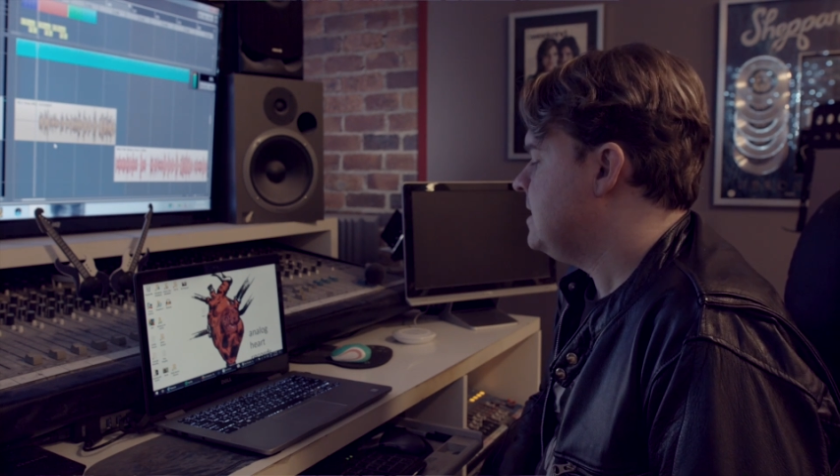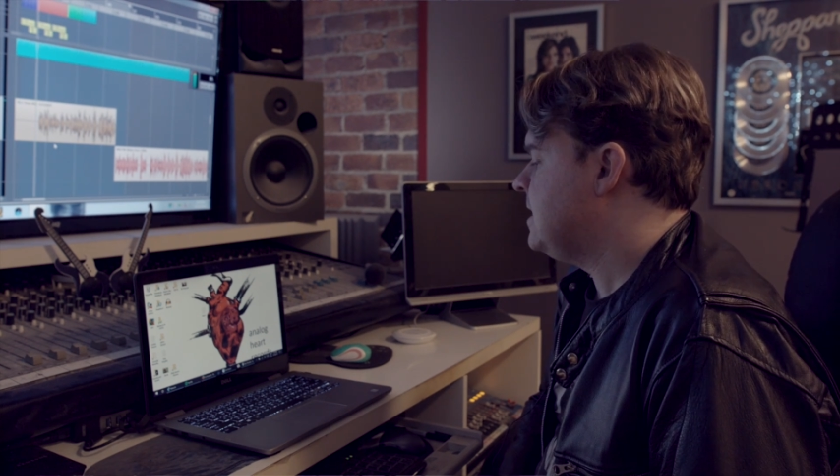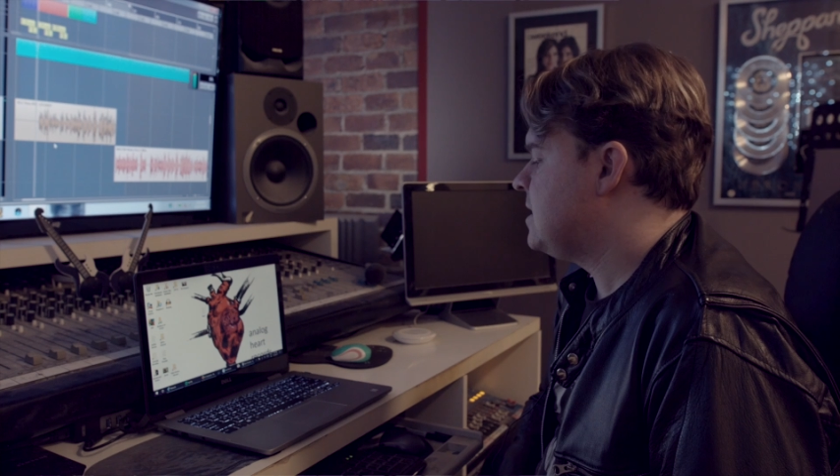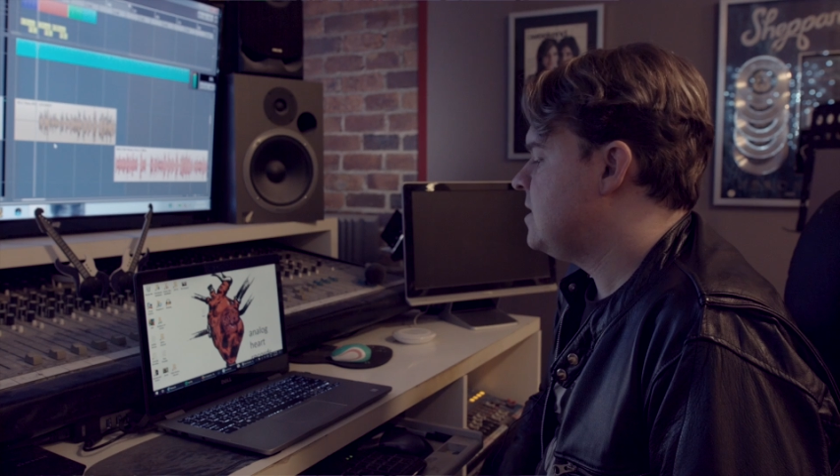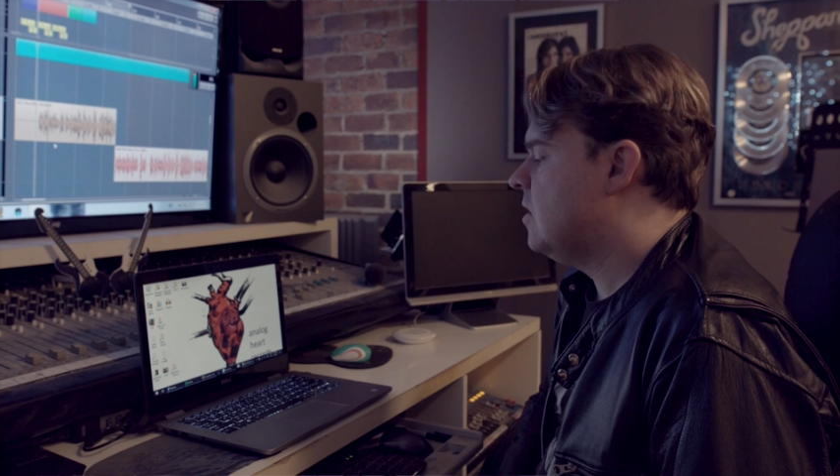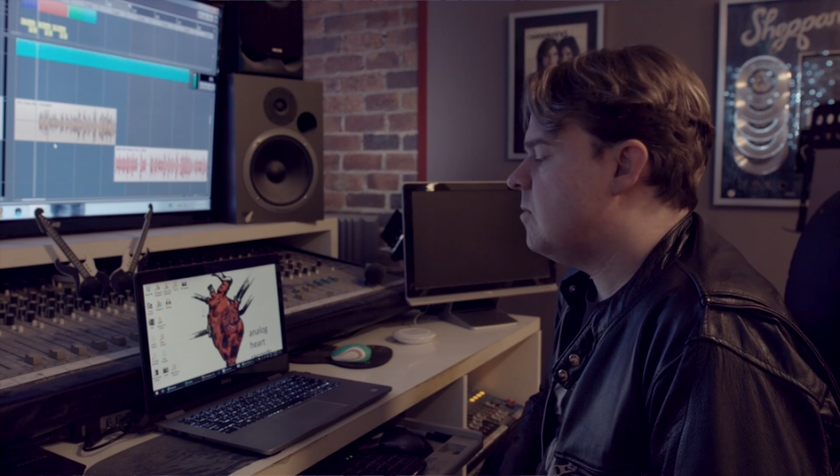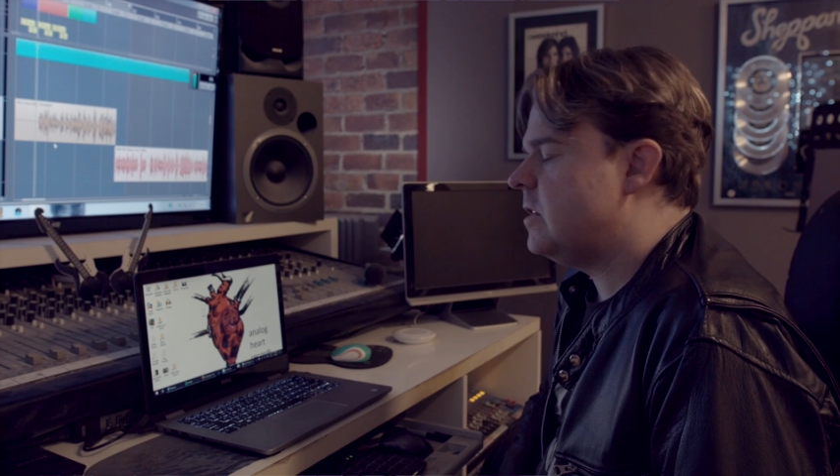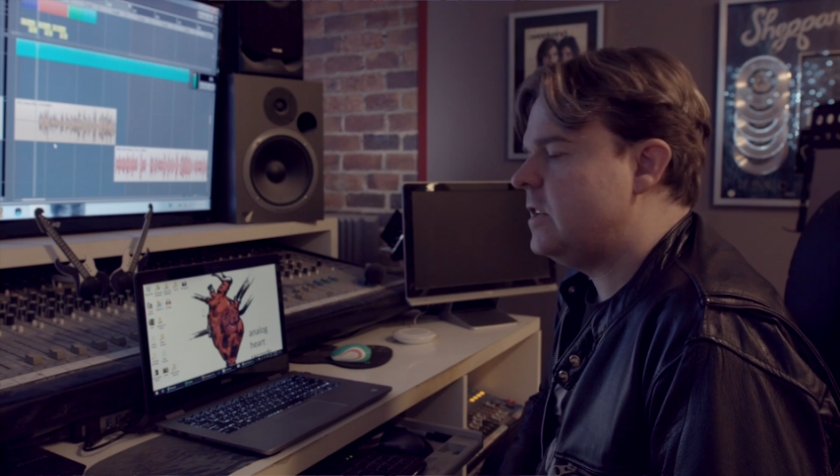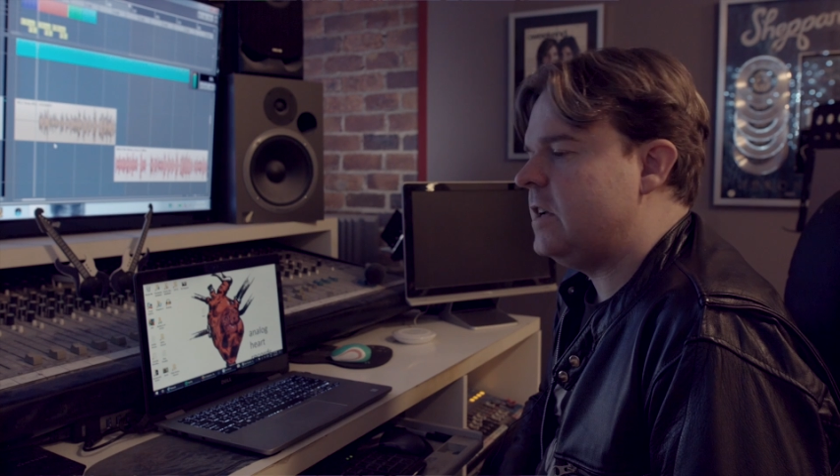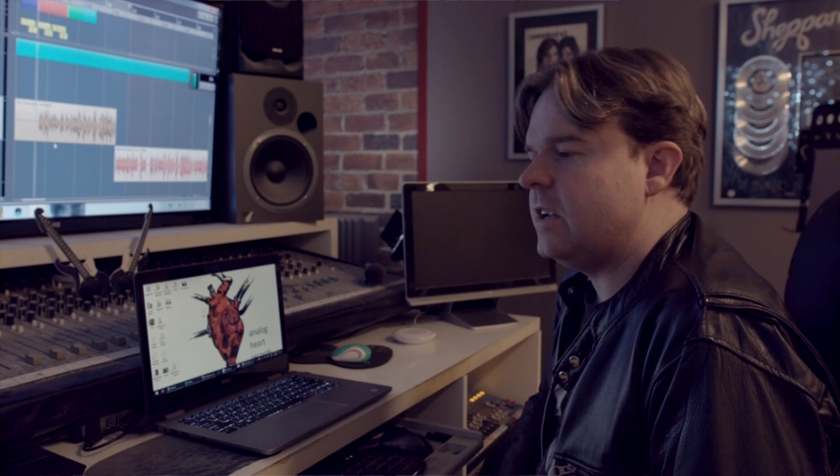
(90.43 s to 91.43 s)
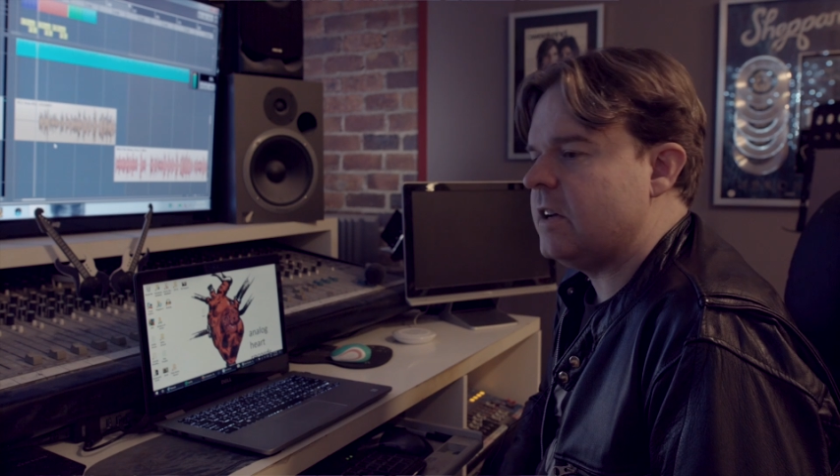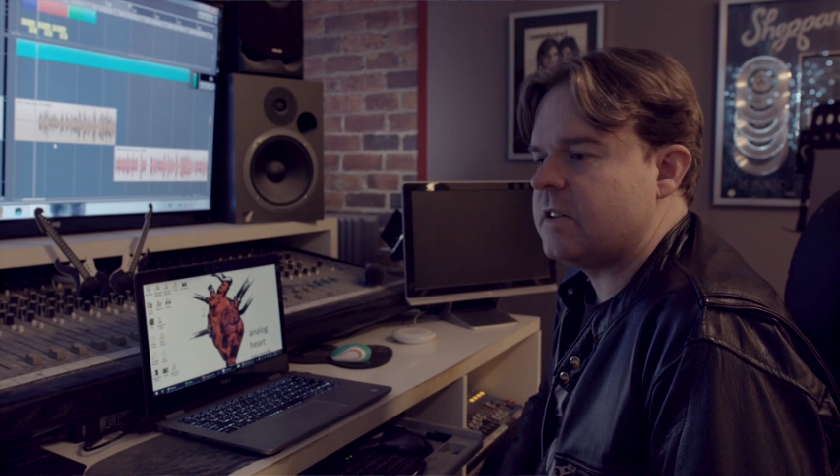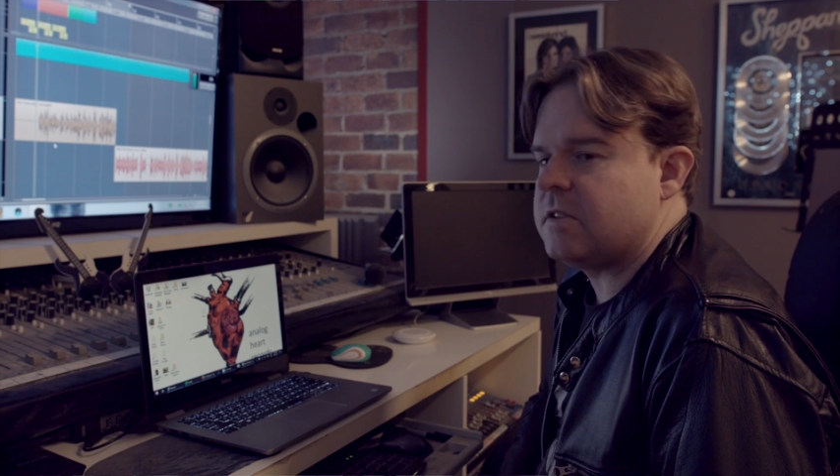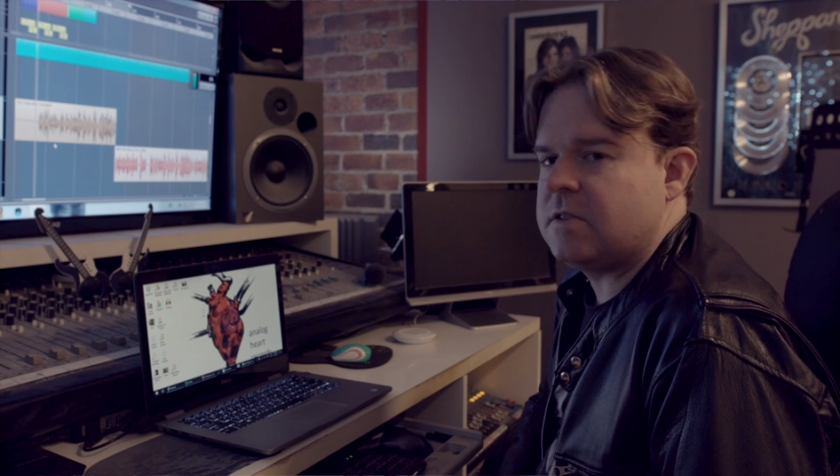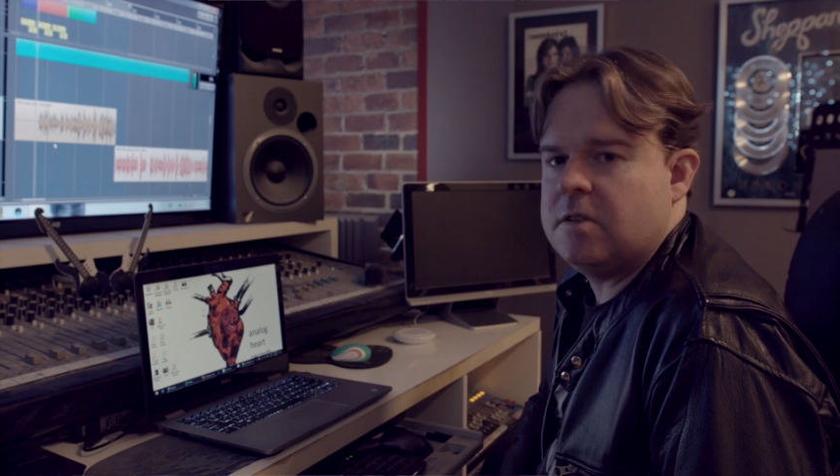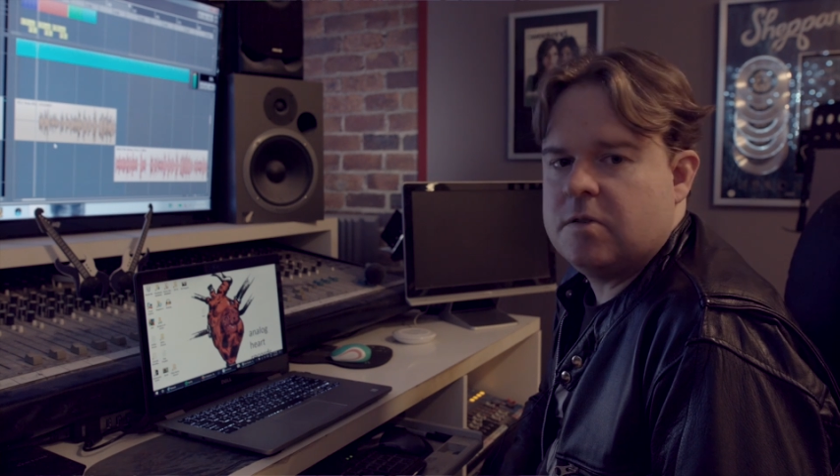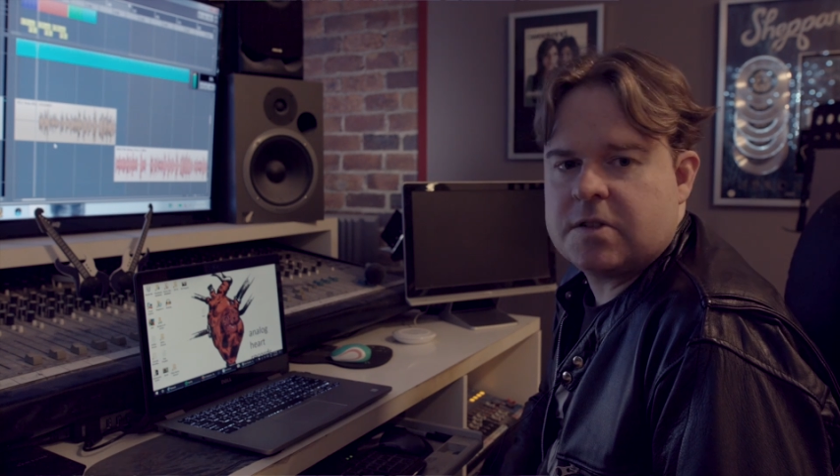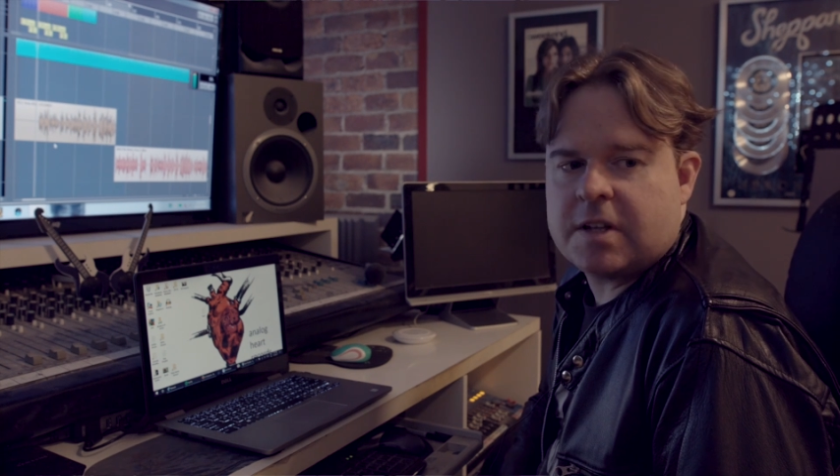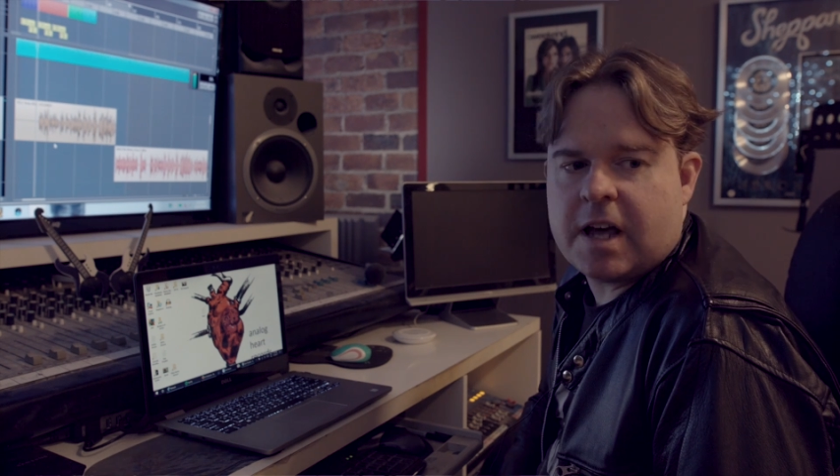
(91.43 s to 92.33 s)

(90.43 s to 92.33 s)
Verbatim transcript: there's not really any excuse